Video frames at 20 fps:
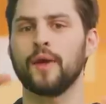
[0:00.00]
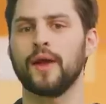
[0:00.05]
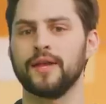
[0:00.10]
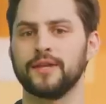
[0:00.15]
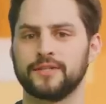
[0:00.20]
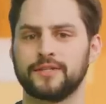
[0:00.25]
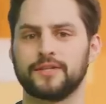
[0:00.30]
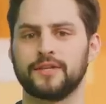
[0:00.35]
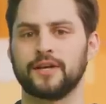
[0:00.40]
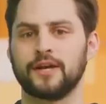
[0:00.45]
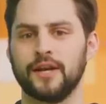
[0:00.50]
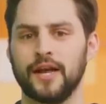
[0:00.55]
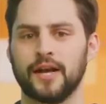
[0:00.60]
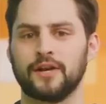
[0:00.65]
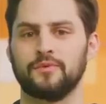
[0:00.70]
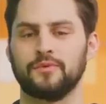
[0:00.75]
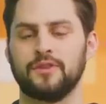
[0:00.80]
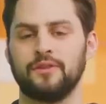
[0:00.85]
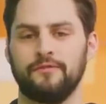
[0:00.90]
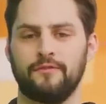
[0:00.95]
ways to
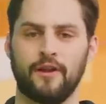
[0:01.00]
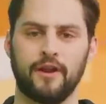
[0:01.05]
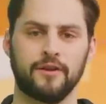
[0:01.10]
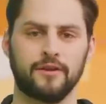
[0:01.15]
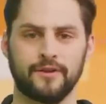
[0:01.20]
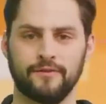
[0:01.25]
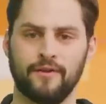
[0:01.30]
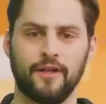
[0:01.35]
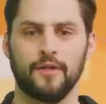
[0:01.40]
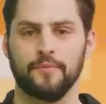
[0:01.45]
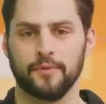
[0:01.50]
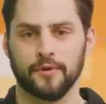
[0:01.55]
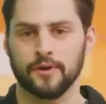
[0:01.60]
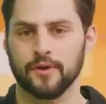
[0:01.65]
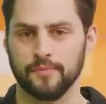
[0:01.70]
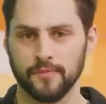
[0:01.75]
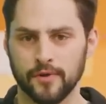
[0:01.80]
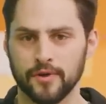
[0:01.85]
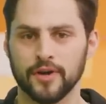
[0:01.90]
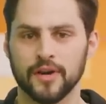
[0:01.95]
connect with the developer
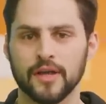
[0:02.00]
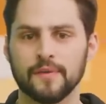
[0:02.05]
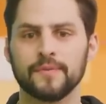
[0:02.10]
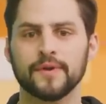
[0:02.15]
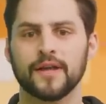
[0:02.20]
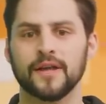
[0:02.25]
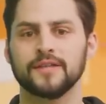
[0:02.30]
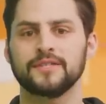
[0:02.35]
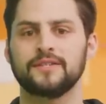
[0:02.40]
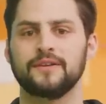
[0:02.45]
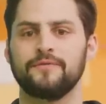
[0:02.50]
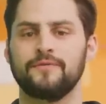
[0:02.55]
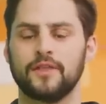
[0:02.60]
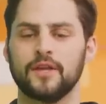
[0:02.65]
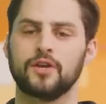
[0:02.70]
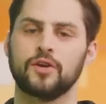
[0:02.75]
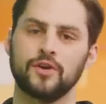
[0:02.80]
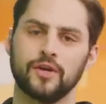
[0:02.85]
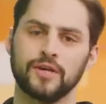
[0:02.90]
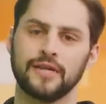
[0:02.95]
community because of the
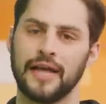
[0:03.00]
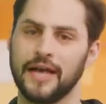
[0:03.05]
current